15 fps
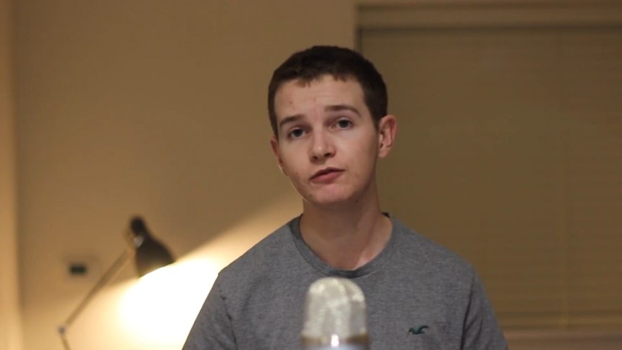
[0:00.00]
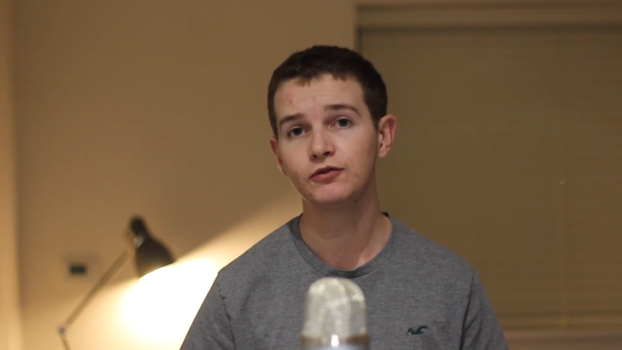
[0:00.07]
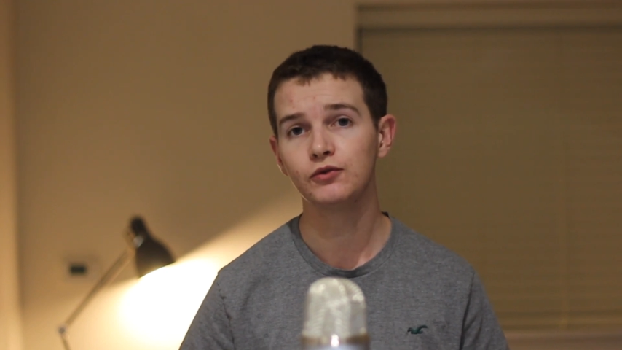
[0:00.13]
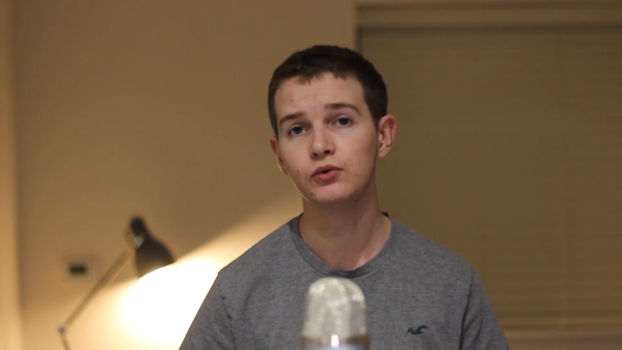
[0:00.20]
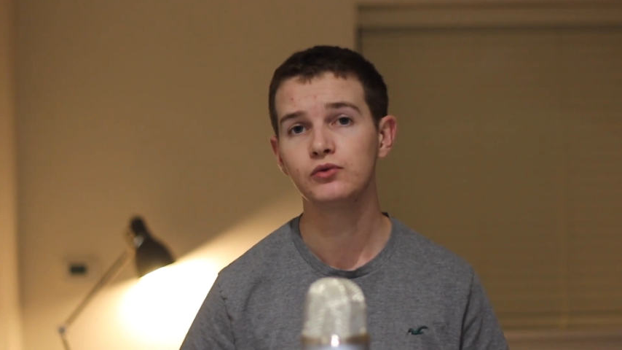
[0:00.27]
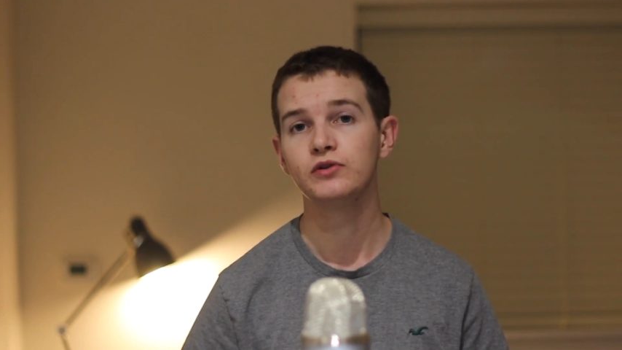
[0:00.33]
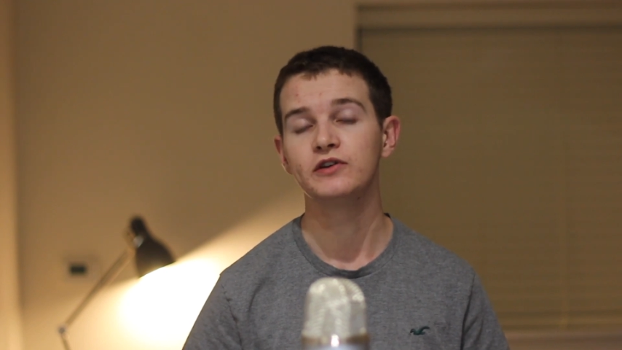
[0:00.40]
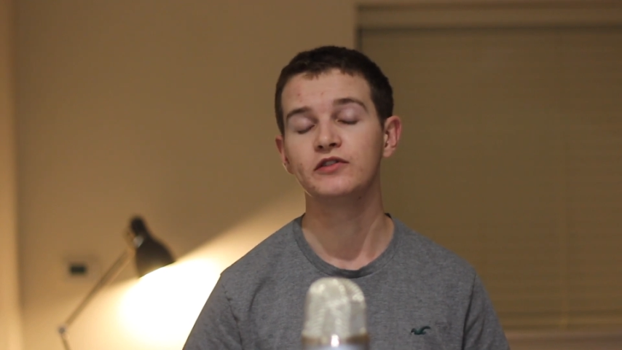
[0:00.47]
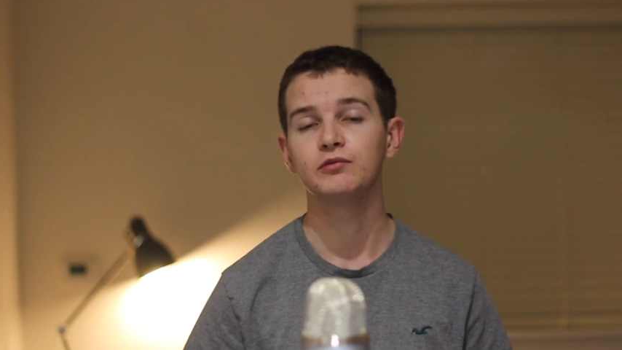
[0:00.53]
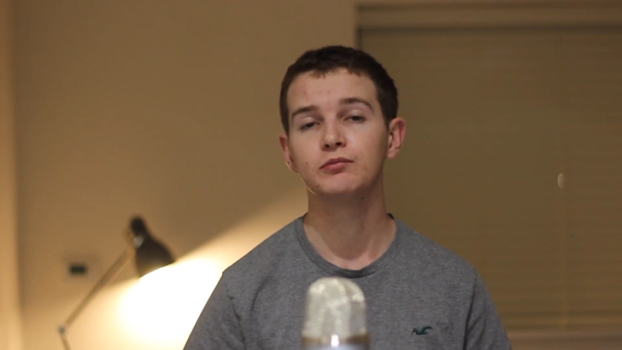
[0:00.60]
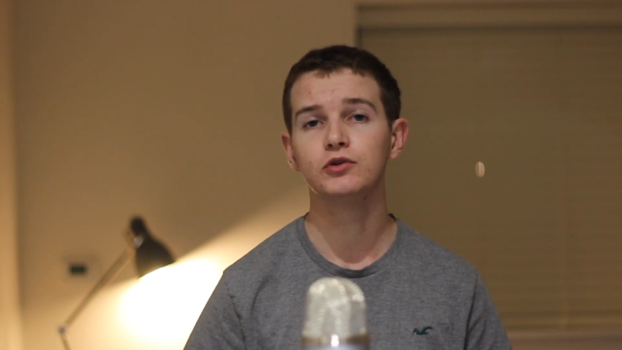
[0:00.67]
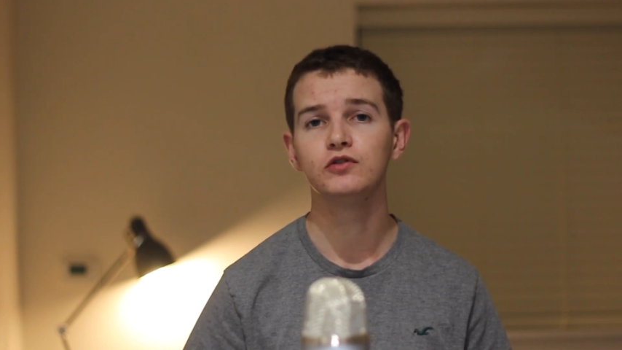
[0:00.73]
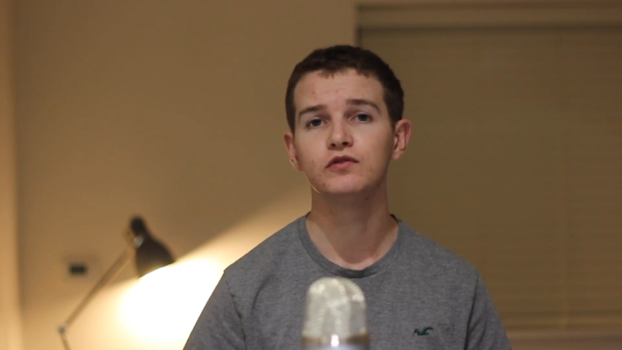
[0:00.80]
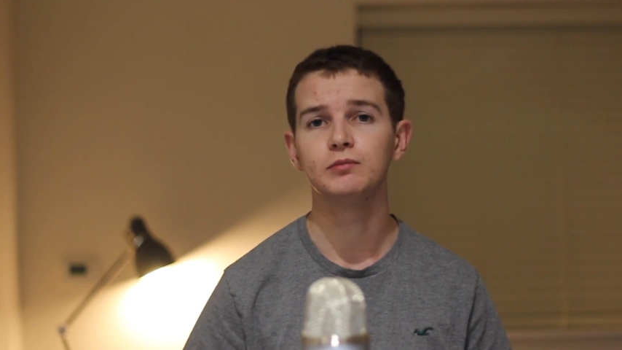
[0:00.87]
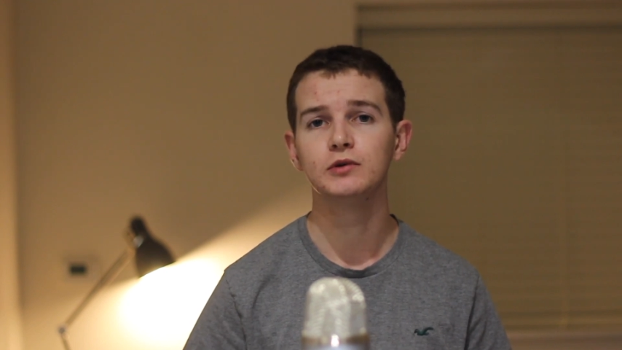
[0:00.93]
for this
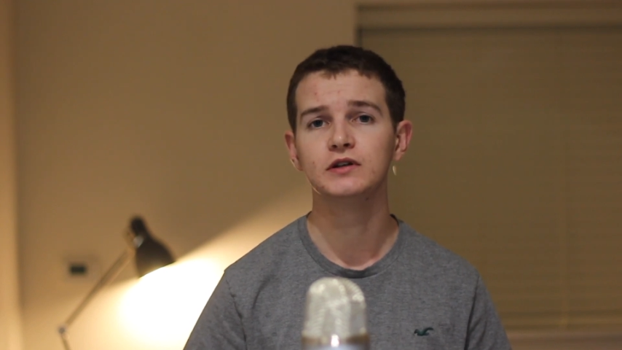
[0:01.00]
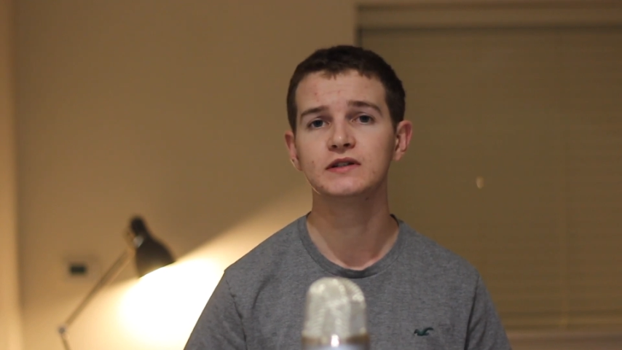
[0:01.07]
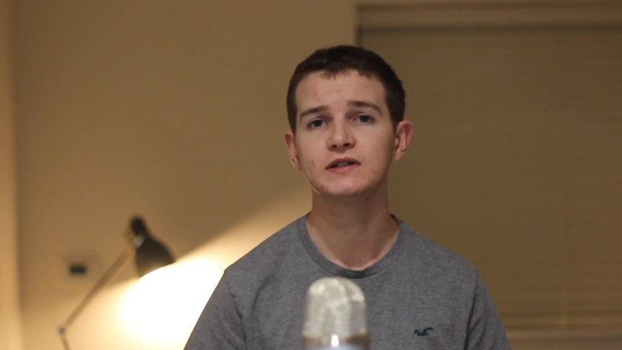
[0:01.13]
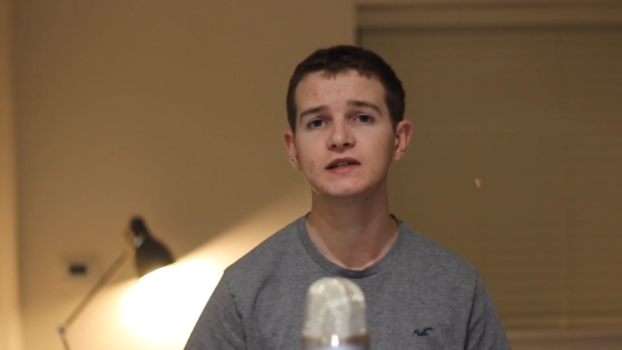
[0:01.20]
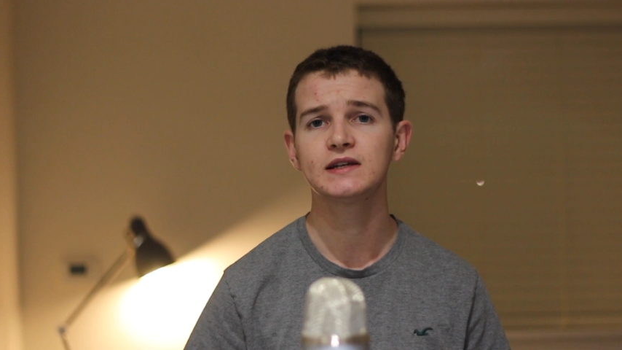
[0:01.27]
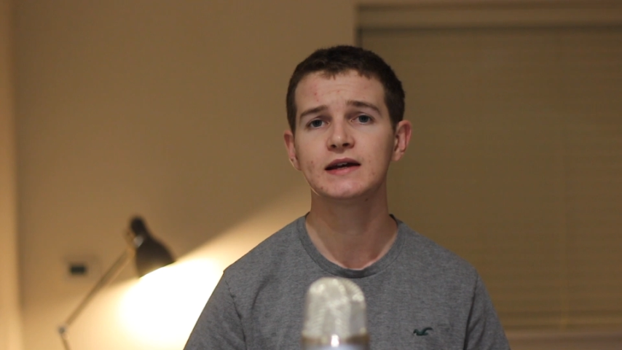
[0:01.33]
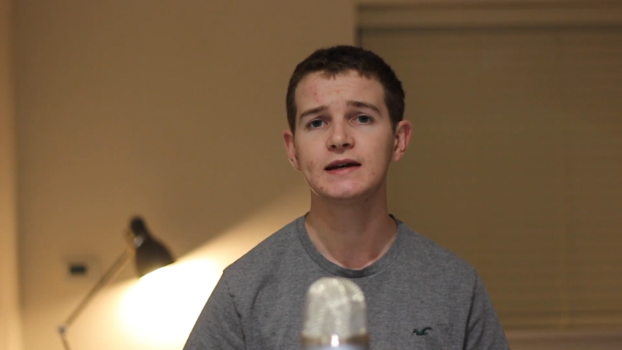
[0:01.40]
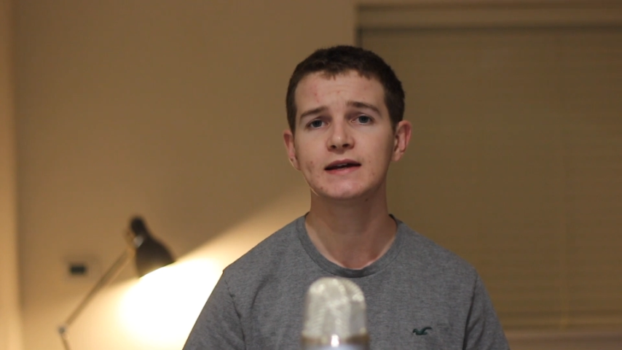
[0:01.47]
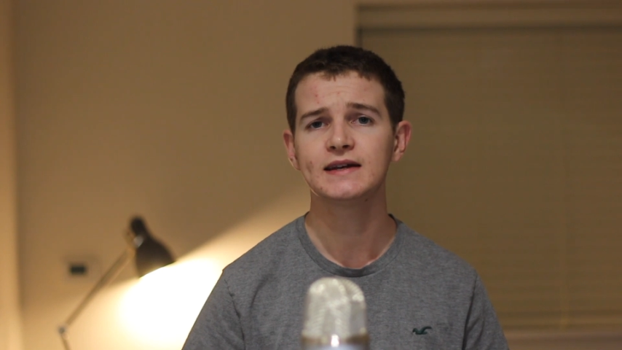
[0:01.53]
movement.